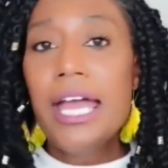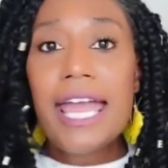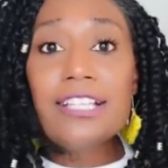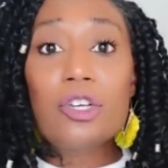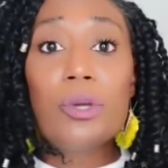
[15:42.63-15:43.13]

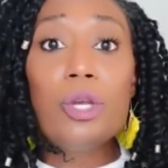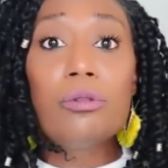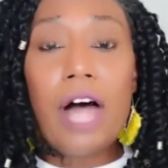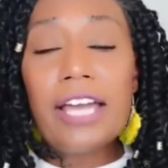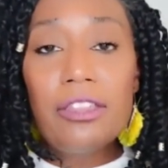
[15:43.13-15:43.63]
And so when you
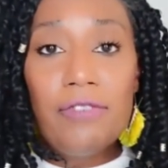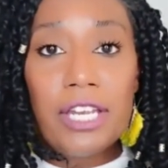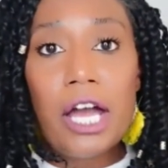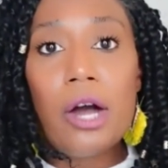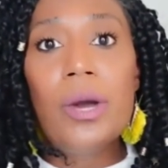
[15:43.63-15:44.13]
like the
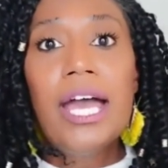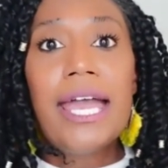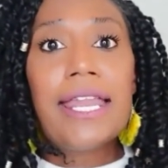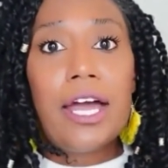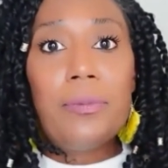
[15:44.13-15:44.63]
video,
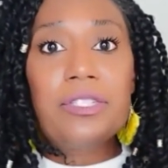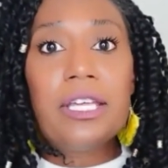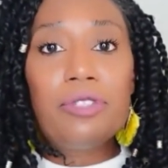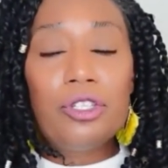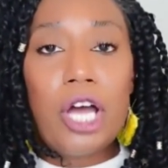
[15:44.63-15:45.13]
it helps
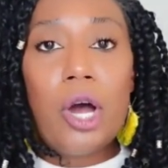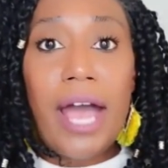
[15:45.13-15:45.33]
them to know,